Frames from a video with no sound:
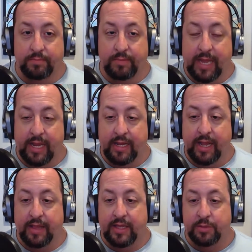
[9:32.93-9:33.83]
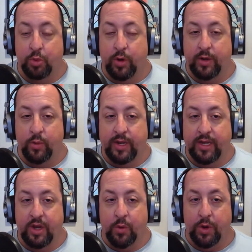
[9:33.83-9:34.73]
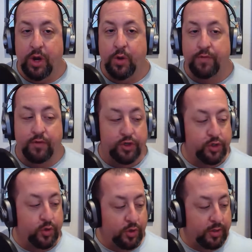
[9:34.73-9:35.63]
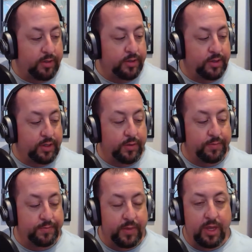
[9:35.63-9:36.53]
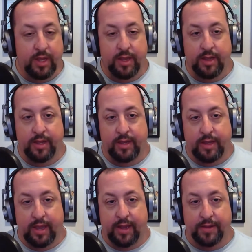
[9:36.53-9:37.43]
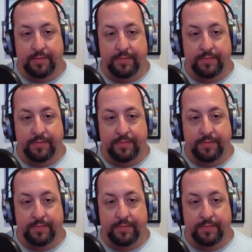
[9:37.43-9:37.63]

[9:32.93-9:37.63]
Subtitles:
At this point, we don't know for sure. So yeah.